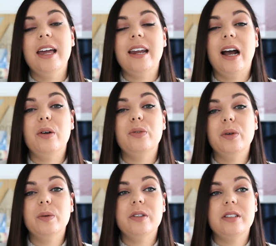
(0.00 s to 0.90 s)
Now, if
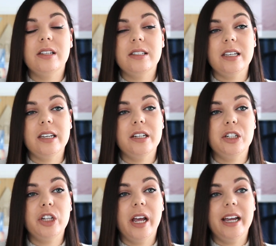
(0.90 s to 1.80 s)
we want to see
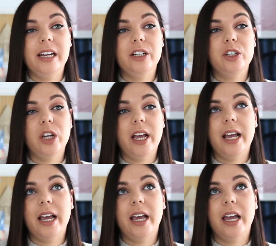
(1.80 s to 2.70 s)
change
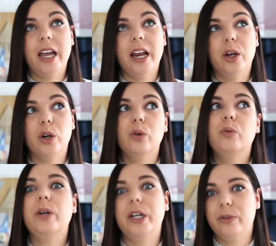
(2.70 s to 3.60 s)
in a
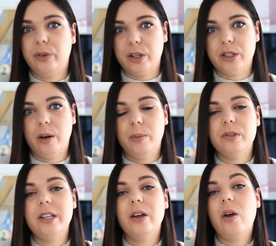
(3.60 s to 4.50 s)
career, for example,
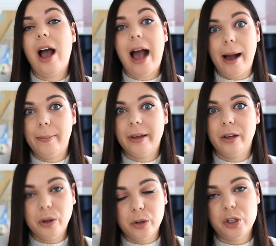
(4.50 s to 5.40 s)
say you're not happy
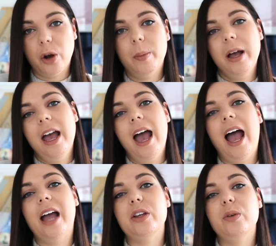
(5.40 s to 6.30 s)
at your job
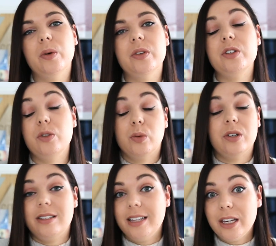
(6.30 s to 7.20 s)
and you want
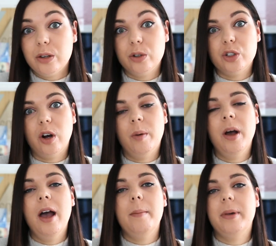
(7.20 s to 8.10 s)
to stick at your job
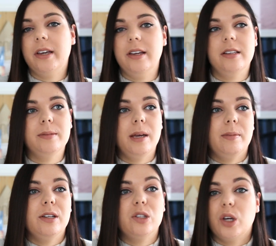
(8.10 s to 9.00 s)
because
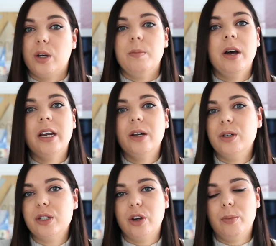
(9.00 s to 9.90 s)
maybe it's good money or
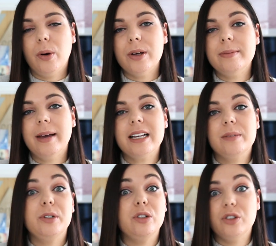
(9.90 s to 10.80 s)
it's good prospects,
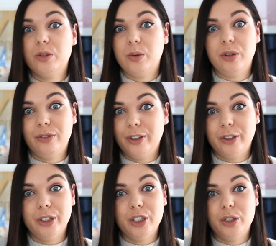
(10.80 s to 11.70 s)
but you just want to feel
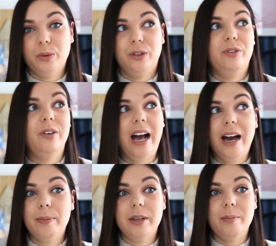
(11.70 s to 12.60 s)
good, you want to feel
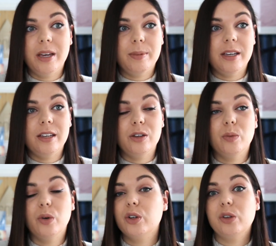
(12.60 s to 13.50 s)
happy, maybe you
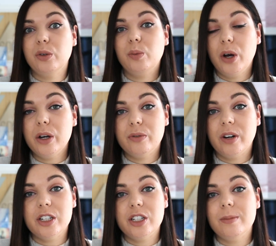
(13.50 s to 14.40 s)
want good work
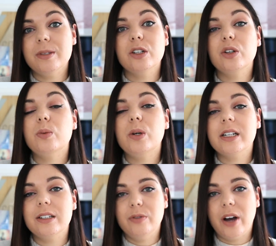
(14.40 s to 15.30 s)
friendships and a good
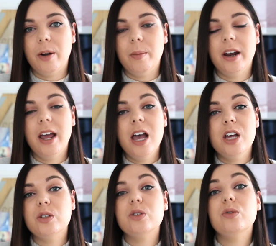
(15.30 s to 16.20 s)
work environment.
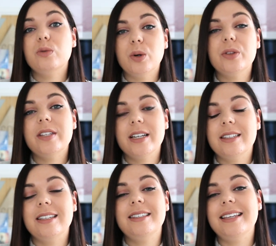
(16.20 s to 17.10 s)
So you're wanting
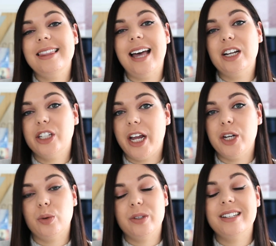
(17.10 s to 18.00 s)
to see that
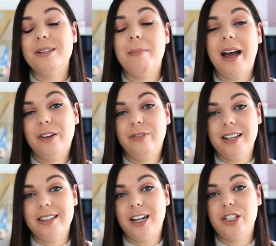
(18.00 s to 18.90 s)
change, you're wanting to
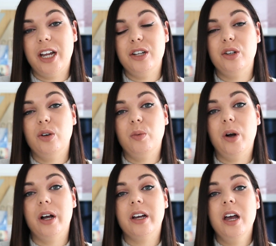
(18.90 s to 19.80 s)
manifest that change in your
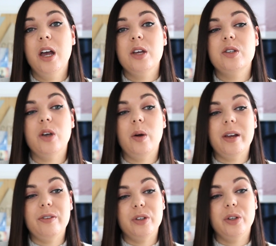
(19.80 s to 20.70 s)
work. So
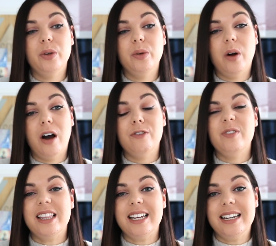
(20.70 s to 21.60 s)
if you are
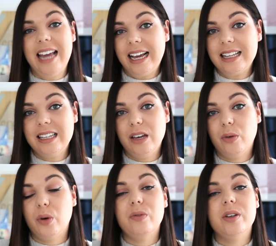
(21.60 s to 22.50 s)
feeling negative
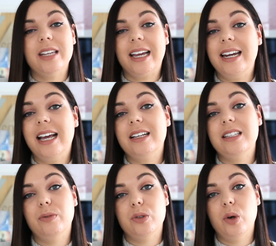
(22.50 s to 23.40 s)
or it feels like a
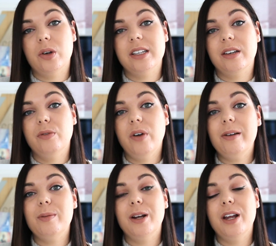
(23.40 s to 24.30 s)
negative or toxic
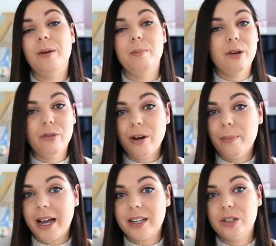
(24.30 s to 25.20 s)
environment, mirror
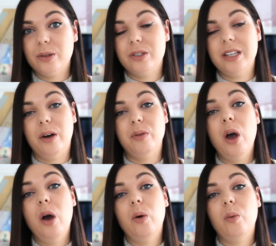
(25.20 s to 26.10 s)
it back to
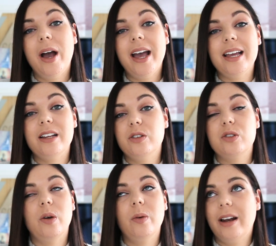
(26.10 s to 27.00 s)
yourself.
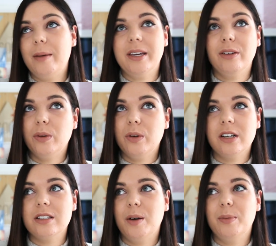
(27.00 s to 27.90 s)
So let me give you an
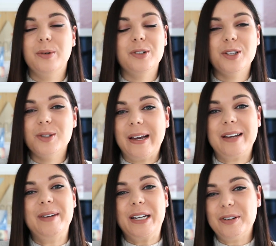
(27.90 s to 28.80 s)
example just so I
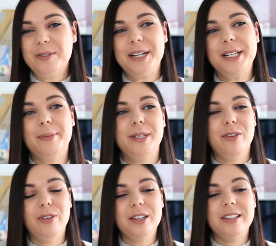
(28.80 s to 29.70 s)
can make it really
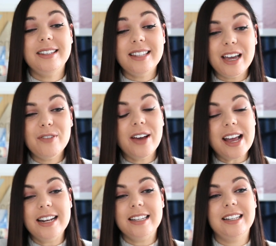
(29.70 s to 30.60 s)
specific. So say for
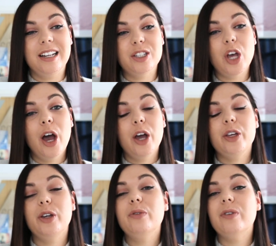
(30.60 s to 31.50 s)
instance
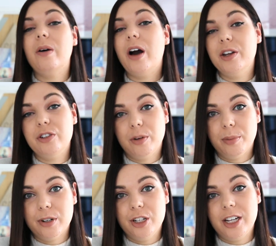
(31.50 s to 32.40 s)
you felt
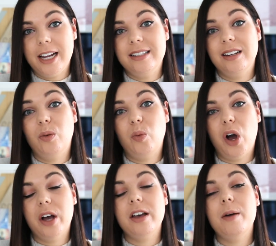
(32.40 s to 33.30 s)
underappreciated at
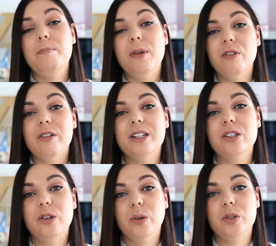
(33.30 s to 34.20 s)
work, mirror it
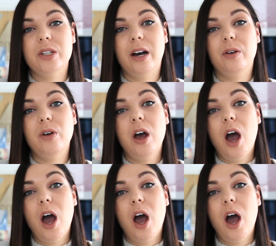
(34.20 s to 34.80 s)
to yourself.